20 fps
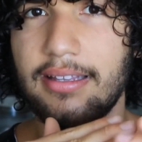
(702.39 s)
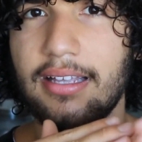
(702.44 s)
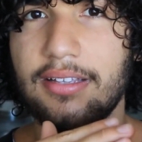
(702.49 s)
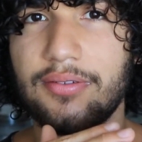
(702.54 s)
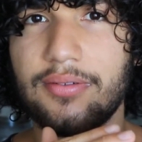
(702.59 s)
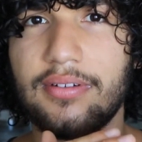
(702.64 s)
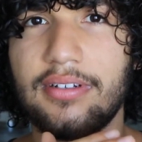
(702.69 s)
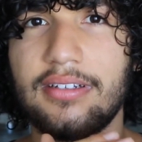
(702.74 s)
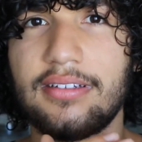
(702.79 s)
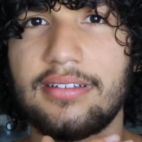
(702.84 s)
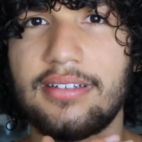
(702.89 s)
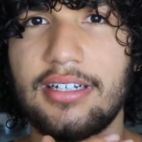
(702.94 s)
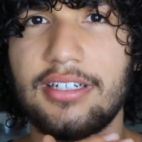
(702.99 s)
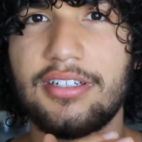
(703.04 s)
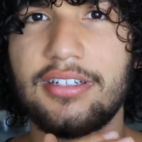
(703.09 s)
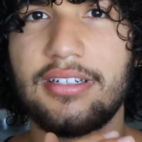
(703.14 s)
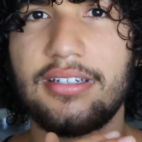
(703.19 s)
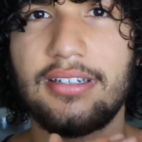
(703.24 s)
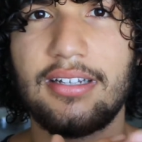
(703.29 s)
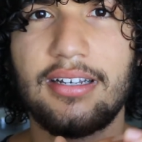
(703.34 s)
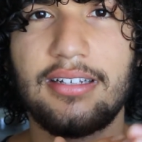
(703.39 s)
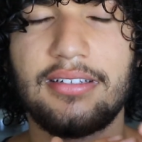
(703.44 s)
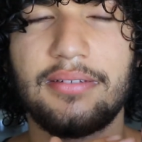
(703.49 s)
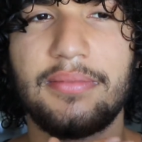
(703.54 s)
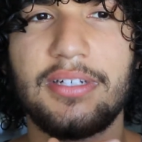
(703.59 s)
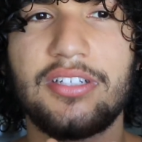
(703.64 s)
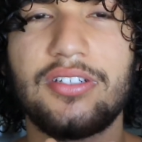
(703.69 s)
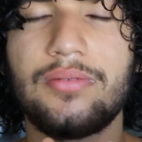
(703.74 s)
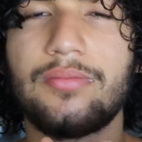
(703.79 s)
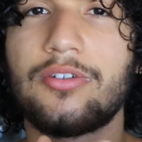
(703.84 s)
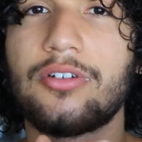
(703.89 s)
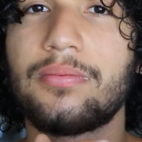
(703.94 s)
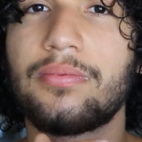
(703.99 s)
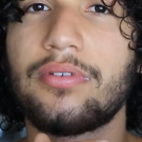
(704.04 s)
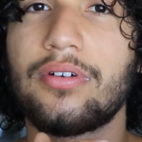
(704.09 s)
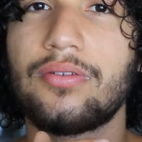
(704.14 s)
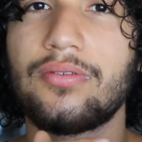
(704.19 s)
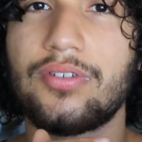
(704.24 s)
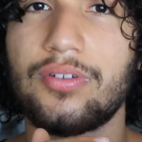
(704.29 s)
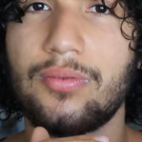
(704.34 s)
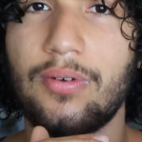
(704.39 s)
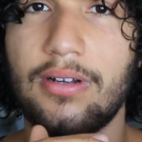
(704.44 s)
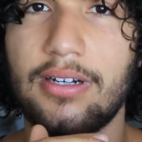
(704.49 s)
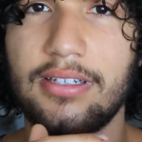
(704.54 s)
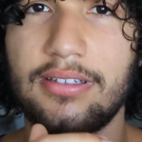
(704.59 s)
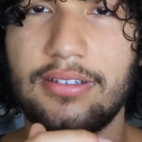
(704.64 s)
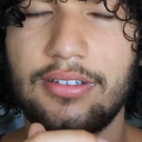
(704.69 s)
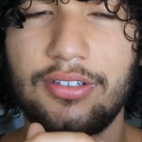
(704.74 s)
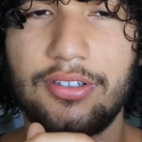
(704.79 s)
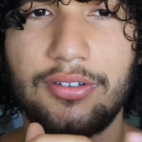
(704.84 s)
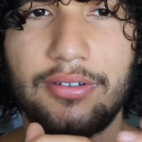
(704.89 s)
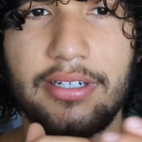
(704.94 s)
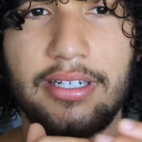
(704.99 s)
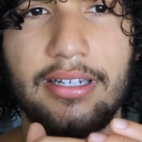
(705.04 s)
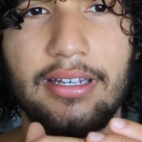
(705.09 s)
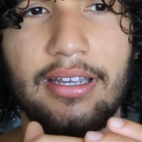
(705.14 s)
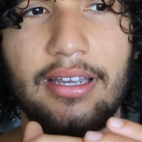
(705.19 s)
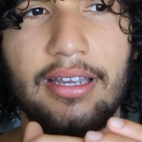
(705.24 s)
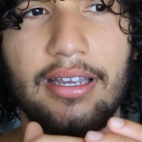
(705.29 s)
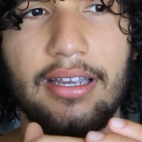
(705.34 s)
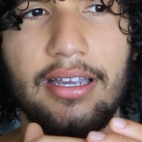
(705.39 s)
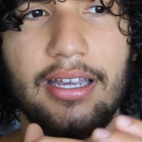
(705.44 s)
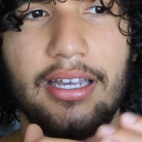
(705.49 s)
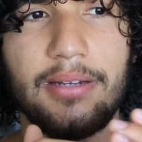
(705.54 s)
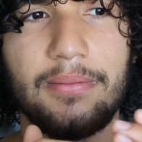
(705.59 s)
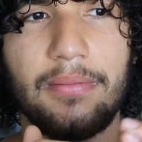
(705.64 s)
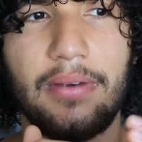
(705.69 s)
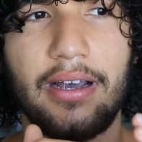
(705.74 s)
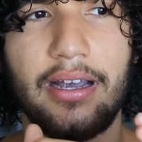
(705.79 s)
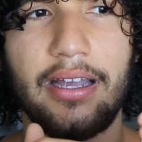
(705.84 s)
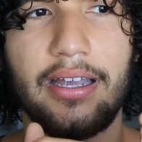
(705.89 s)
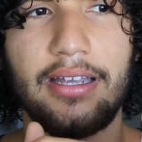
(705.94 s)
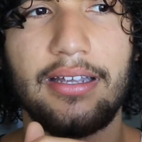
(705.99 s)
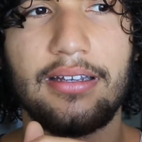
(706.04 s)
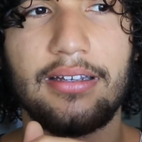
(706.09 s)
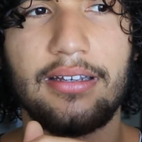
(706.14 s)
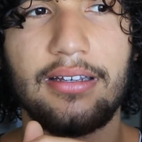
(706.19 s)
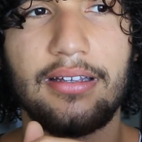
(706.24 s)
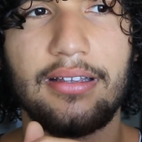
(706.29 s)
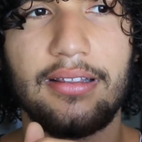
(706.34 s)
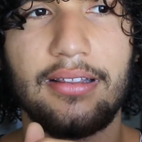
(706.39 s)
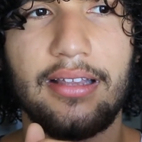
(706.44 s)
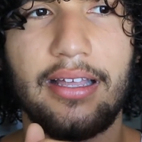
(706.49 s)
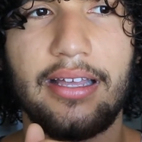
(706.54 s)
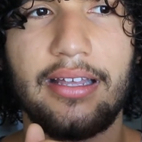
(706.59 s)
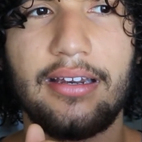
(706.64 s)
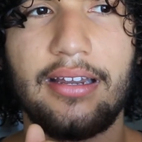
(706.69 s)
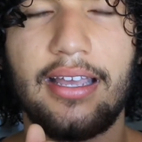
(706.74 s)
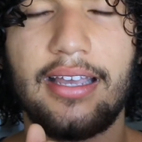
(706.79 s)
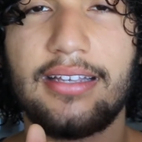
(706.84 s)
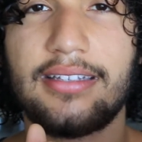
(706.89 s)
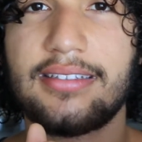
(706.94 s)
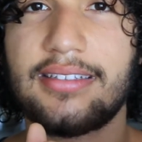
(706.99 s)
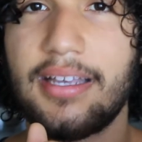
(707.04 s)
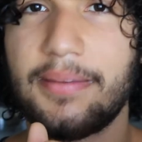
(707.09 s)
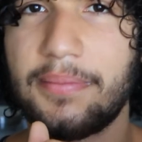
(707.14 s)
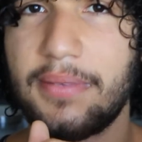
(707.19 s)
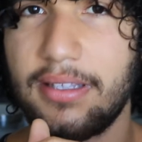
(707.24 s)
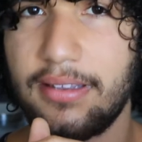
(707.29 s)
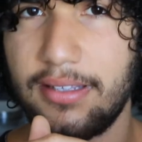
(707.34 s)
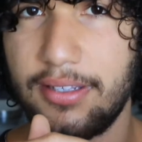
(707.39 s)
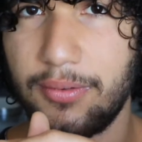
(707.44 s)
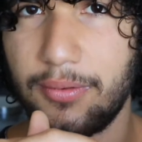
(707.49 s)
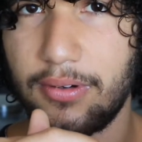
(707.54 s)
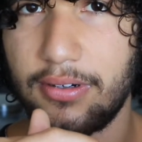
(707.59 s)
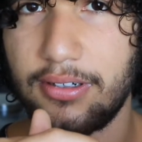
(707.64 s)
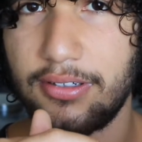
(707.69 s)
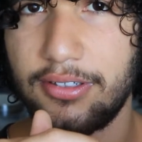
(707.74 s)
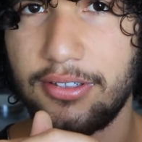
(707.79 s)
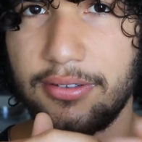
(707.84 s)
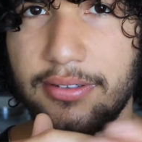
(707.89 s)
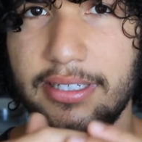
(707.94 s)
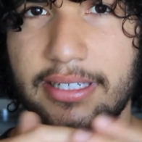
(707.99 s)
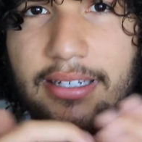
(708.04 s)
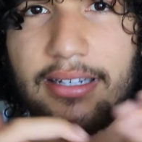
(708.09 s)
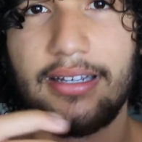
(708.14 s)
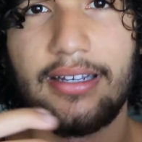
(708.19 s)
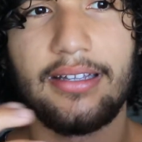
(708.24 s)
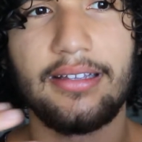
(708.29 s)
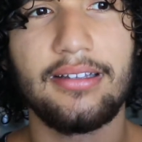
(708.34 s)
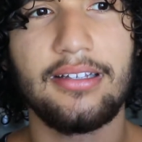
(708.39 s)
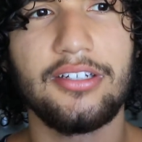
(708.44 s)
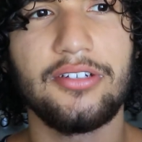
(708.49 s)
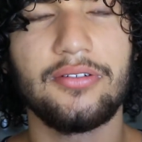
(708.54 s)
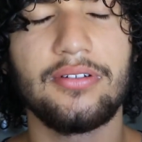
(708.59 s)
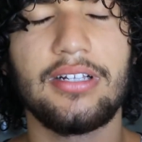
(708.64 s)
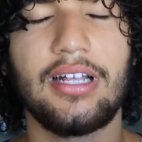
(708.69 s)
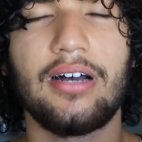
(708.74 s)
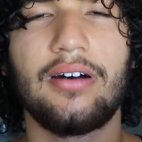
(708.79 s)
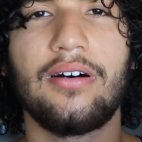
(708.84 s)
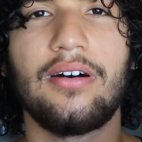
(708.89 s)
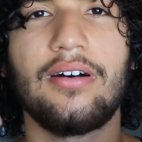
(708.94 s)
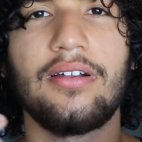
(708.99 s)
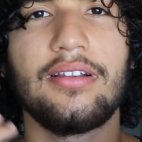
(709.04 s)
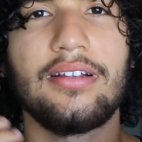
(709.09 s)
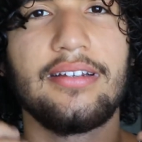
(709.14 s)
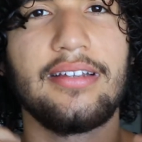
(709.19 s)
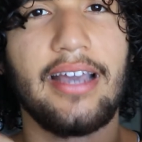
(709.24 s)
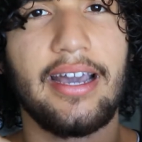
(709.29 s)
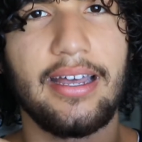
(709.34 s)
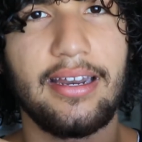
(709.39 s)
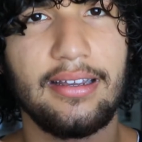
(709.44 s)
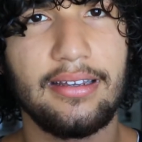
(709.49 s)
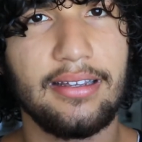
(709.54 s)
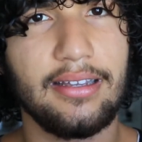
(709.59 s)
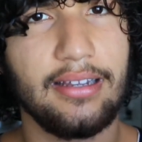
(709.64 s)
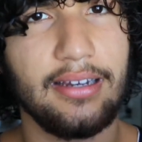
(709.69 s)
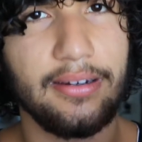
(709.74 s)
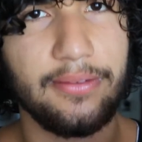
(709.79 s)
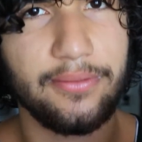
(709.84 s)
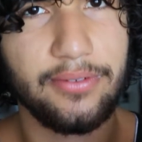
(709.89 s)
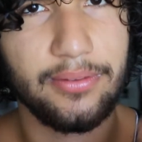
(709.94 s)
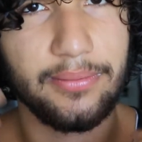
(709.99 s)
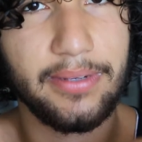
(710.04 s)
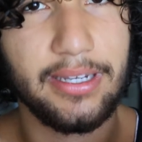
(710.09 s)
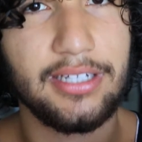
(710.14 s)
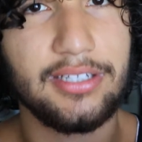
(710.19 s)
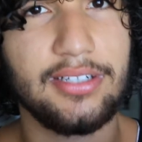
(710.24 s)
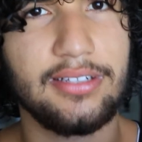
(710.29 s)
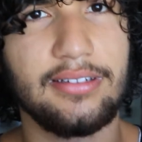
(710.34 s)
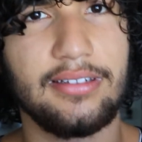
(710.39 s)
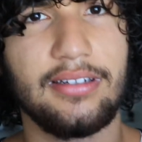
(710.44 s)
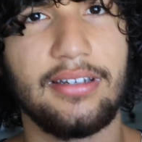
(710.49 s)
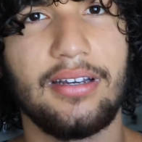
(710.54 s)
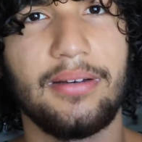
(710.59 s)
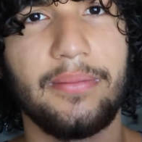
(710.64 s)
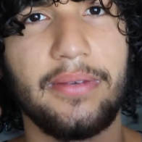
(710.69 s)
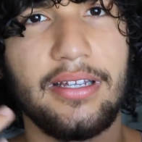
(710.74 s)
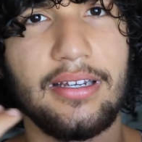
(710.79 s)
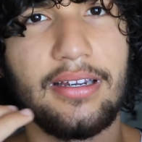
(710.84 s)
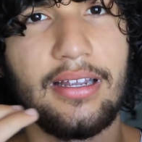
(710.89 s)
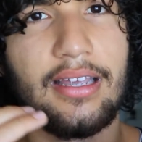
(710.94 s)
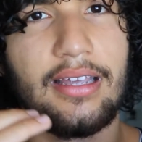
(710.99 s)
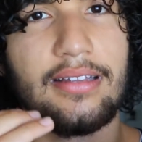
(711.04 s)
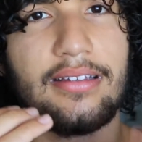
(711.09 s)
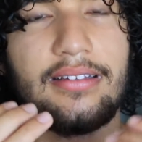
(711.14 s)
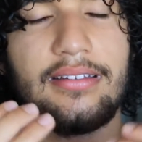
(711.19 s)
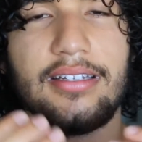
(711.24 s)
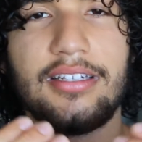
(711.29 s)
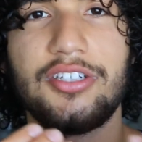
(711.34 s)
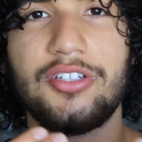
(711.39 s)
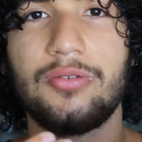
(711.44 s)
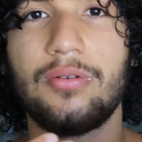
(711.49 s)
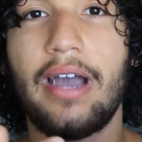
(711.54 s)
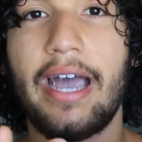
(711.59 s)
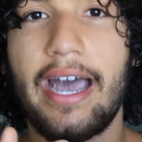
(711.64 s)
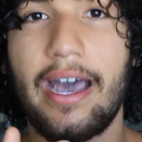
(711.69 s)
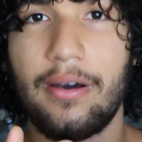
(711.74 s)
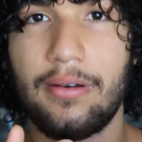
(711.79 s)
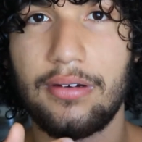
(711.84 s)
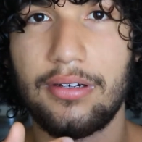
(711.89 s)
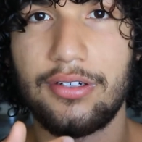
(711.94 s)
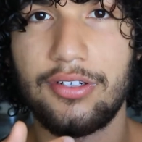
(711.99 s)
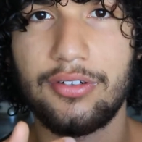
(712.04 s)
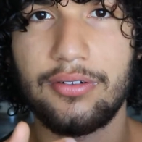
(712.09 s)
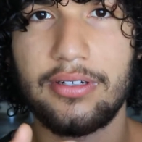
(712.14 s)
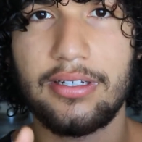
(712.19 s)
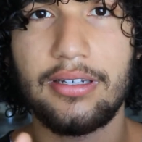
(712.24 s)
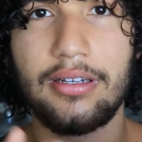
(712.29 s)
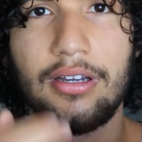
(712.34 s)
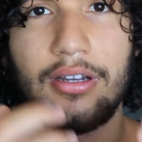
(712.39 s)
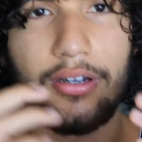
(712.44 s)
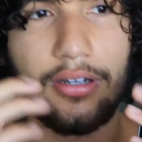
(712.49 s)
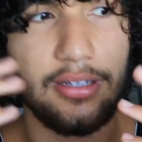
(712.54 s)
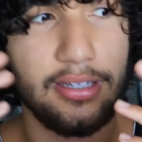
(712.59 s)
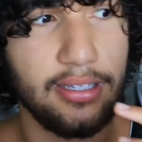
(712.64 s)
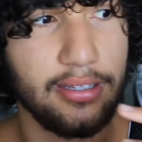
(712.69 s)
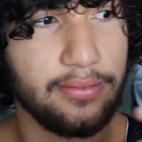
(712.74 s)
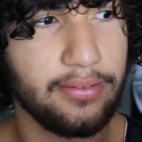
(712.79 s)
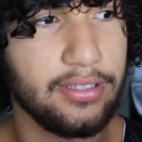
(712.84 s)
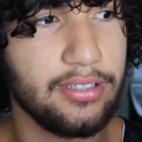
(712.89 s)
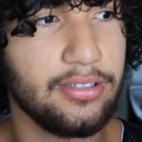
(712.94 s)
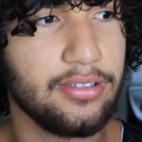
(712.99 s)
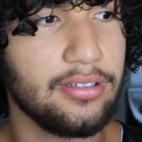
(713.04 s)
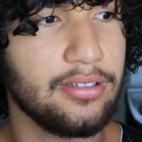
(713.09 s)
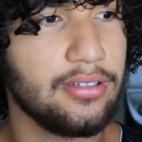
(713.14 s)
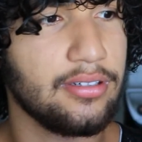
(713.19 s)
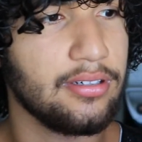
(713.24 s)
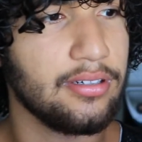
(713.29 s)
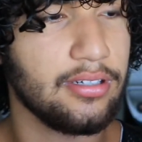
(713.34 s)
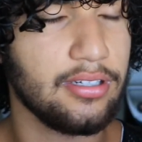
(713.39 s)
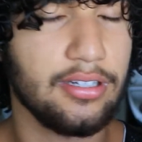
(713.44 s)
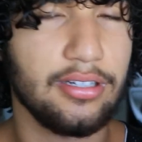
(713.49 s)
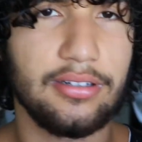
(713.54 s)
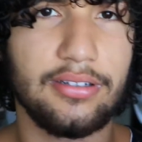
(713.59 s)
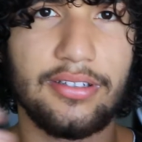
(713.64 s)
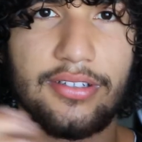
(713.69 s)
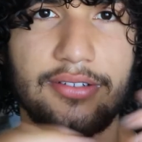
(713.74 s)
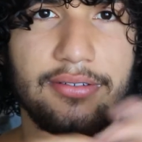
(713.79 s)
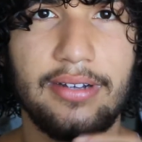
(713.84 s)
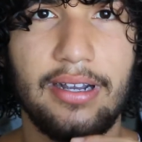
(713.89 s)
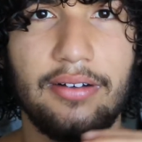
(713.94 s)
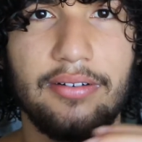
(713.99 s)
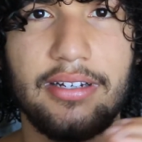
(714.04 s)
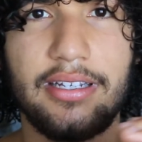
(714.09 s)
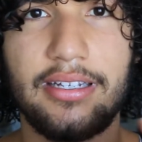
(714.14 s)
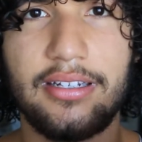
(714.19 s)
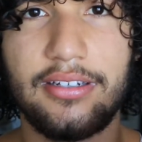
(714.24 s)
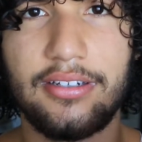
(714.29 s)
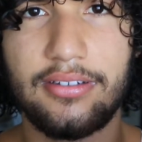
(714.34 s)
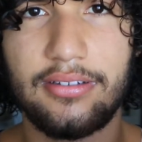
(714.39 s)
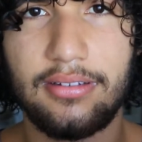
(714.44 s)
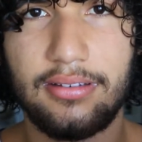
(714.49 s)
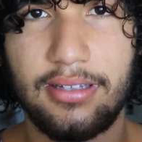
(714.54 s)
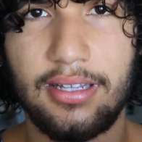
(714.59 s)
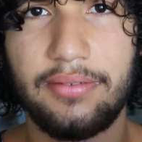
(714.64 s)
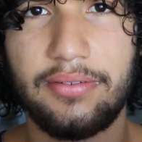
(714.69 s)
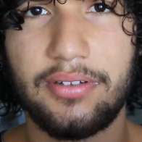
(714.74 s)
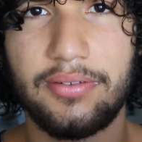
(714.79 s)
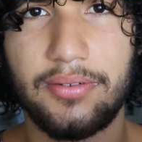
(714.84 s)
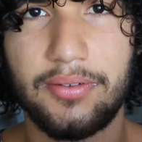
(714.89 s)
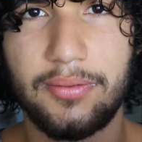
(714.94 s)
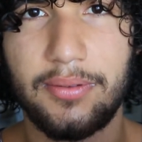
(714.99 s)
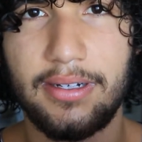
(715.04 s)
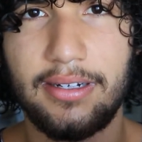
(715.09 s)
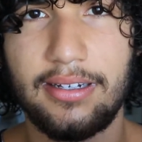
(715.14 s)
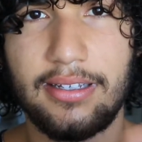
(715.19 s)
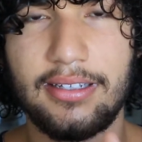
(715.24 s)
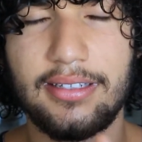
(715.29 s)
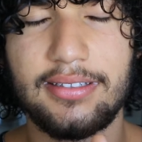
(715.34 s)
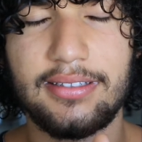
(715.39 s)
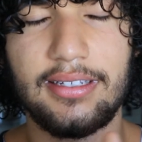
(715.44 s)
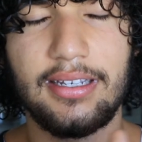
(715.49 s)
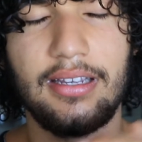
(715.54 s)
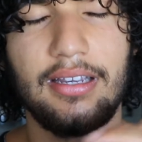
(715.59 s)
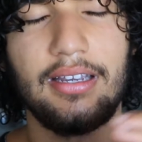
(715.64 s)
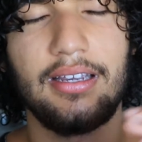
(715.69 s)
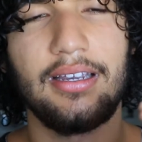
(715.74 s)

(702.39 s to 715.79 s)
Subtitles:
That's what an intention does. It makes you more prone to wanting to do it, and by then accepting that you want to do it, then you allow all the data and information to come in to teach you how to do it, given your current surrounding and your level of awareness.